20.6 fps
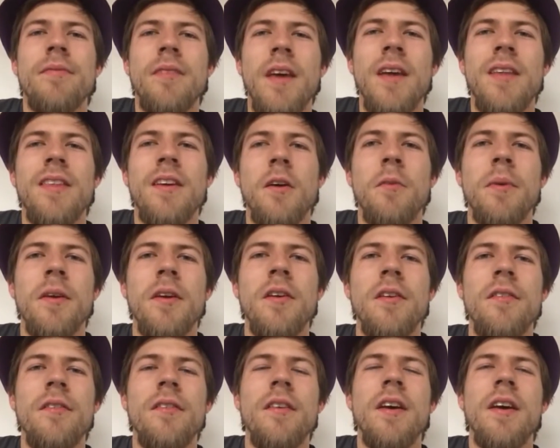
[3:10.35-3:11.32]
I think I'll be
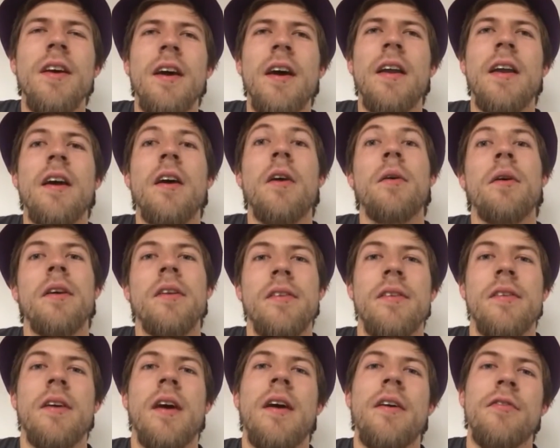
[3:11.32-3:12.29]
good. And I
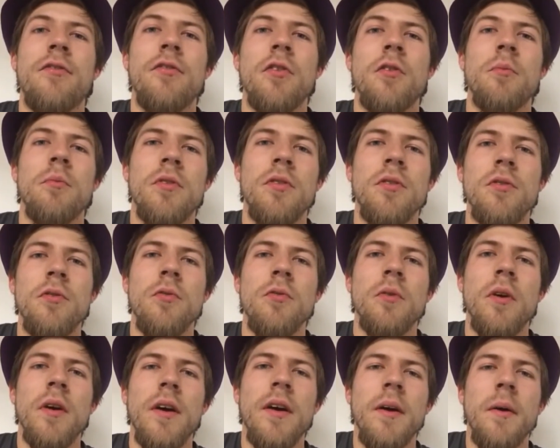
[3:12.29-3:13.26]
always have room to